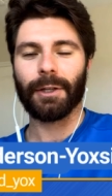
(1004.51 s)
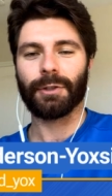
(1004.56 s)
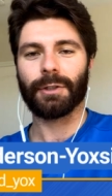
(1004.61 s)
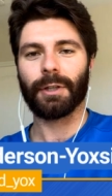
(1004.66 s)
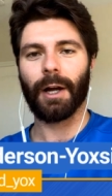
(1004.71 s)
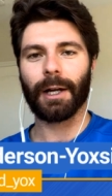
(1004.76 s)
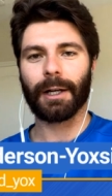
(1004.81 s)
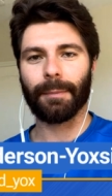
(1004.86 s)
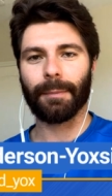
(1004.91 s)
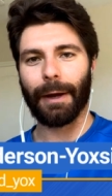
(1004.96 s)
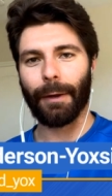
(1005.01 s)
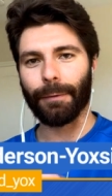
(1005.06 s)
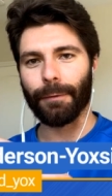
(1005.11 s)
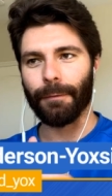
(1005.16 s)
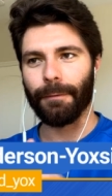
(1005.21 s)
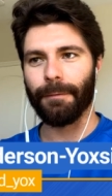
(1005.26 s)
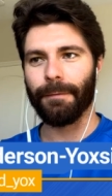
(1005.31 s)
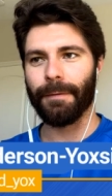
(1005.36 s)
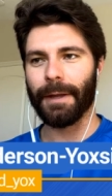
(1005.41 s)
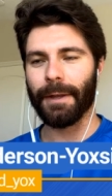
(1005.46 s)
You talk about
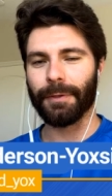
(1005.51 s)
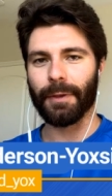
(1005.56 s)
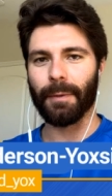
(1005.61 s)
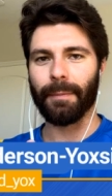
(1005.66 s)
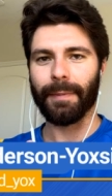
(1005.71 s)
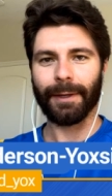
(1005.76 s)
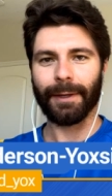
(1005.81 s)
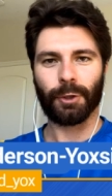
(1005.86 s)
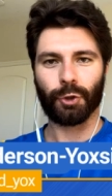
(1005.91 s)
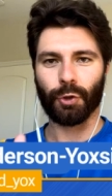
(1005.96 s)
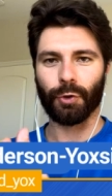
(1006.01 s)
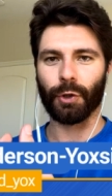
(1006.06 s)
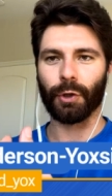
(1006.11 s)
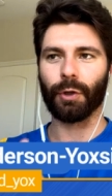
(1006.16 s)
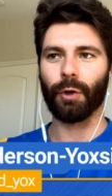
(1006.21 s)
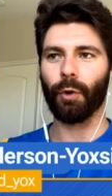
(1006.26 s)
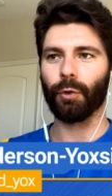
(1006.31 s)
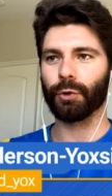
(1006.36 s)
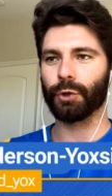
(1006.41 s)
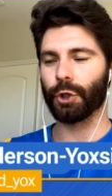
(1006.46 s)
the fit, the mixture, the
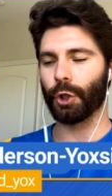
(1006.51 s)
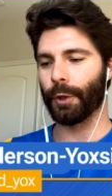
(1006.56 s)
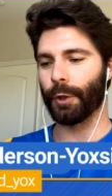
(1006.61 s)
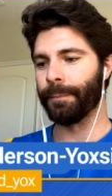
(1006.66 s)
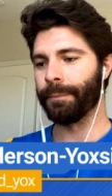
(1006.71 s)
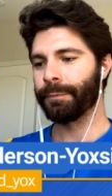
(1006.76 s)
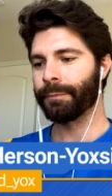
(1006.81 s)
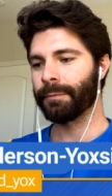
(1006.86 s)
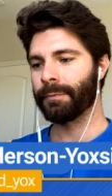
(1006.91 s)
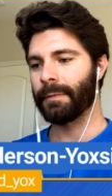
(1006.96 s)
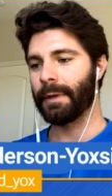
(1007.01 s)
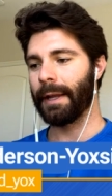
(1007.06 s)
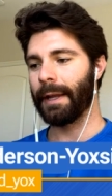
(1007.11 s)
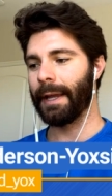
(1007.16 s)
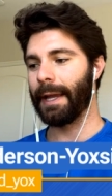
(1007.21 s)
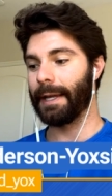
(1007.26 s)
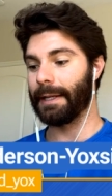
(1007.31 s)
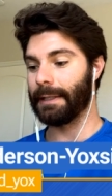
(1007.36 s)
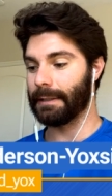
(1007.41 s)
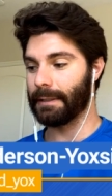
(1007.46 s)
culture.
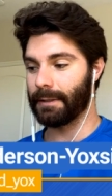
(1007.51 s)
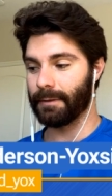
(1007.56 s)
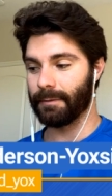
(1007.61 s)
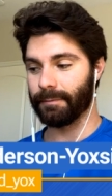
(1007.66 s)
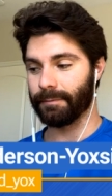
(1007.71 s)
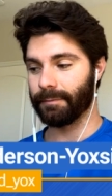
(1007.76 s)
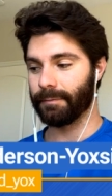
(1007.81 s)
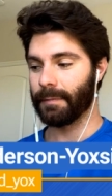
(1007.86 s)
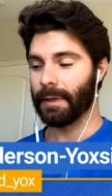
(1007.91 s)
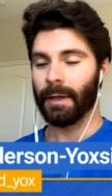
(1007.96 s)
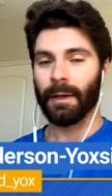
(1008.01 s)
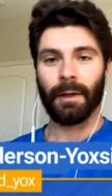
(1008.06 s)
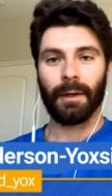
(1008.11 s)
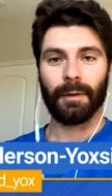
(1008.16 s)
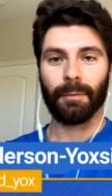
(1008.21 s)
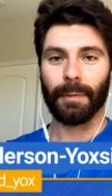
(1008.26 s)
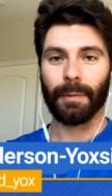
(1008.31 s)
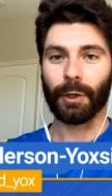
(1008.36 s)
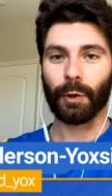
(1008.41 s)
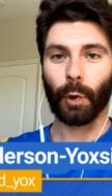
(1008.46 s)
And
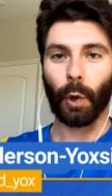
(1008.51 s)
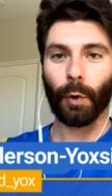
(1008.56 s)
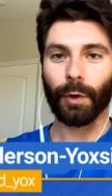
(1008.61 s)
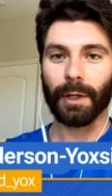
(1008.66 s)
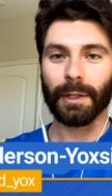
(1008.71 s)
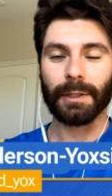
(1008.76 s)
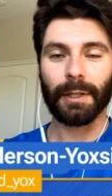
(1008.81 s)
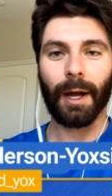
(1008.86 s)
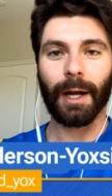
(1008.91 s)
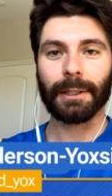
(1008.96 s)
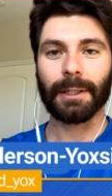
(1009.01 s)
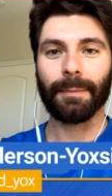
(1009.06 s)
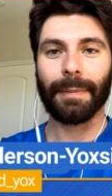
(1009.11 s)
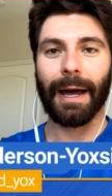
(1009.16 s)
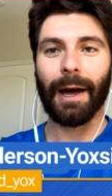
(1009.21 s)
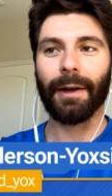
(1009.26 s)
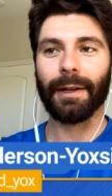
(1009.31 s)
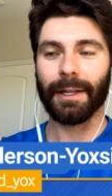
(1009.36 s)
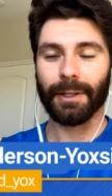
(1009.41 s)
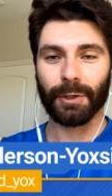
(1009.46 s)
Mick Cronin talked
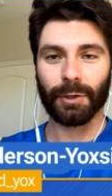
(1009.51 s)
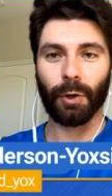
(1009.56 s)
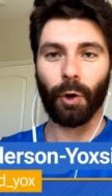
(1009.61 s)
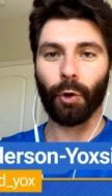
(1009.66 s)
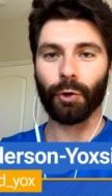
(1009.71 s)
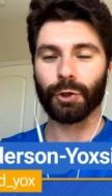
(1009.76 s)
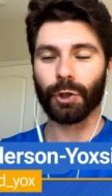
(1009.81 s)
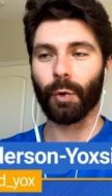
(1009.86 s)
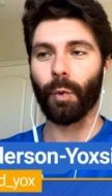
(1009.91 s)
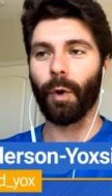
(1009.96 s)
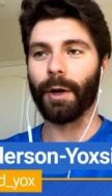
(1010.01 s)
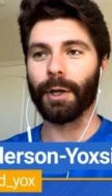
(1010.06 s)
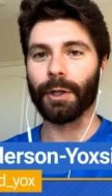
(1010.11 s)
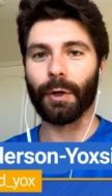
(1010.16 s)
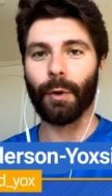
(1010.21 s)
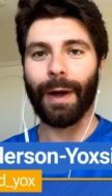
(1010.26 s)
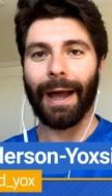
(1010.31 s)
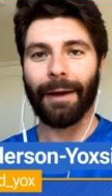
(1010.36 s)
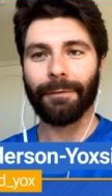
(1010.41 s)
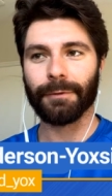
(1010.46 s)
about his culture, wanted to
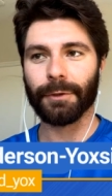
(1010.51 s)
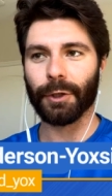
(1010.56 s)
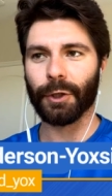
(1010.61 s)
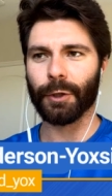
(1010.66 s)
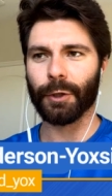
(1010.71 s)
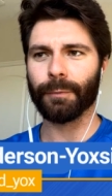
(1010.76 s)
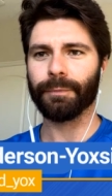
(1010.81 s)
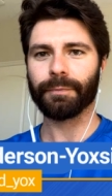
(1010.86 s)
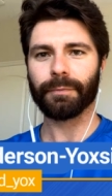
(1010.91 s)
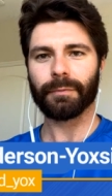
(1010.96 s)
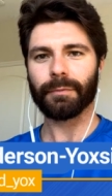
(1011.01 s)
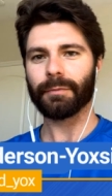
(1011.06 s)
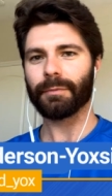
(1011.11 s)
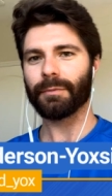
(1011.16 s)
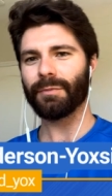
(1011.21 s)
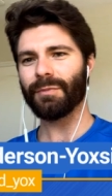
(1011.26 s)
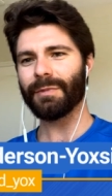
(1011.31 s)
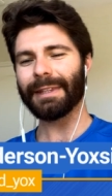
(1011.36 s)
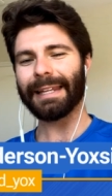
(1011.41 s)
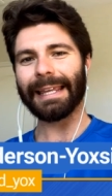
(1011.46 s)
go after
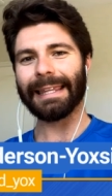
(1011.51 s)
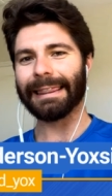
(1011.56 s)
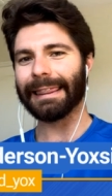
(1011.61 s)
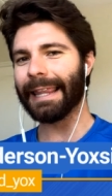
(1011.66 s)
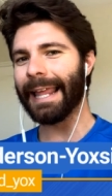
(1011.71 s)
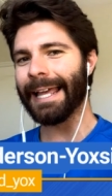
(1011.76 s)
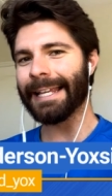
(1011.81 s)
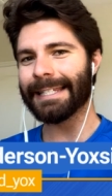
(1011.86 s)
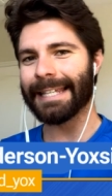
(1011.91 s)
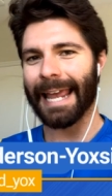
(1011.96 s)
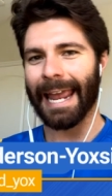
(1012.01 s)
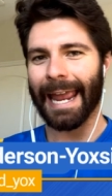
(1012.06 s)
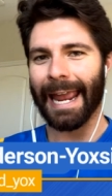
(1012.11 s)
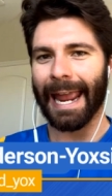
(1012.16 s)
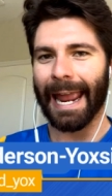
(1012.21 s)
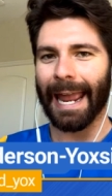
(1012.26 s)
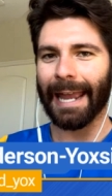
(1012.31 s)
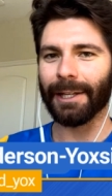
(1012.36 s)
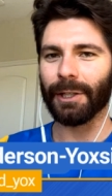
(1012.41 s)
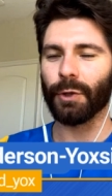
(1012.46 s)
less
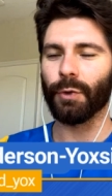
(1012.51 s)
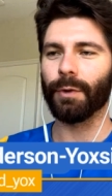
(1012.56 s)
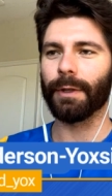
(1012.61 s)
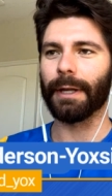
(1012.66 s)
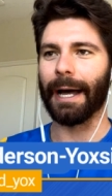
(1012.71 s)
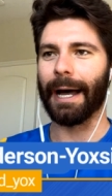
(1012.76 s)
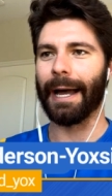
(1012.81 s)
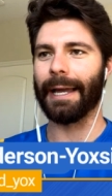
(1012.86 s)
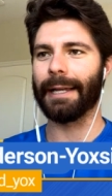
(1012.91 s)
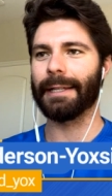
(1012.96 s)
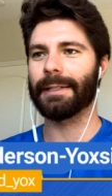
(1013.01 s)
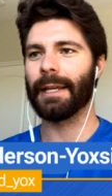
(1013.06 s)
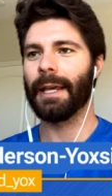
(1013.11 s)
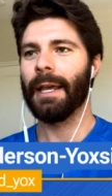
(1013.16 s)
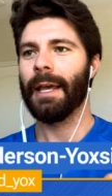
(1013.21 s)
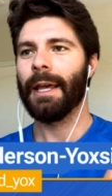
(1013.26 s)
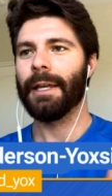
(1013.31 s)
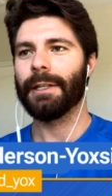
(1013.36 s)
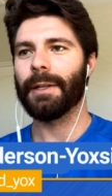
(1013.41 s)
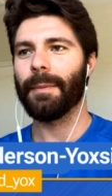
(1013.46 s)
AAU guys,
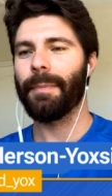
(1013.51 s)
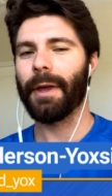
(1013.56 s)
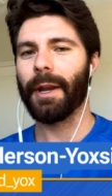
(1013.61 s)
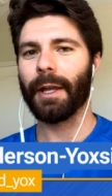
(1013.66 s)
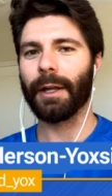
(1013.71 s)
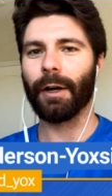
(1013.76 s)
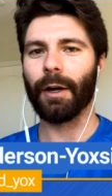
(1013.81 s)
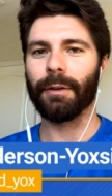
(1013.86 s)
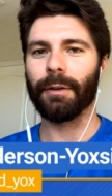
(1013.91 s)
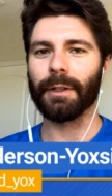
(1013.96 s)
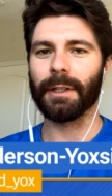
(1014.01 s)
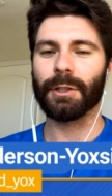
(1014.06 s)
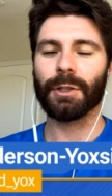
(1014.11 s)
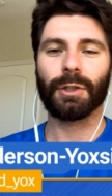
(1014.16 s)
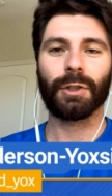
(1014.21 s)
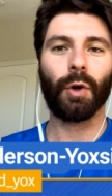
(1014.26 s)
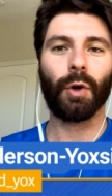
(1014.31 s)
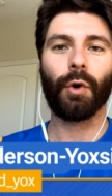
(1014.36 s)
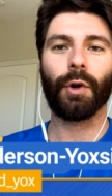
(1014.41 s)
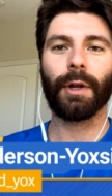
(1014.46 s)
depending on the
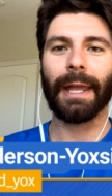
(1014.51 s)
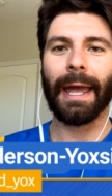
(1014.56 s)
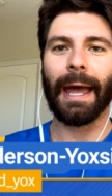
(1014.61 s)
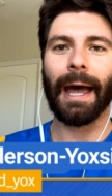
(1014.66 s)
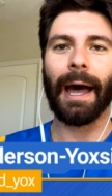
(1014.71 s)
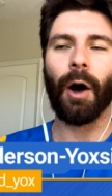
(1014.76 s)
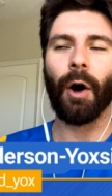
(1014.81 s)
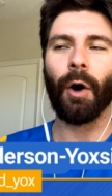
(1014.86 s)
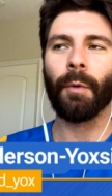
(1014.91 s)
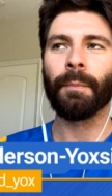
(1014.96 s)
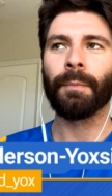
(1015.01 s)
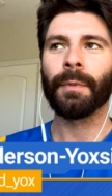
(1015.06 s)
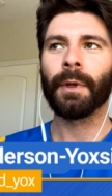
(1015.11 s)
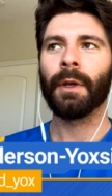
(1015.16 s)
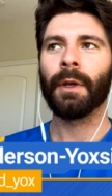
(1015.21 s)
SoCal.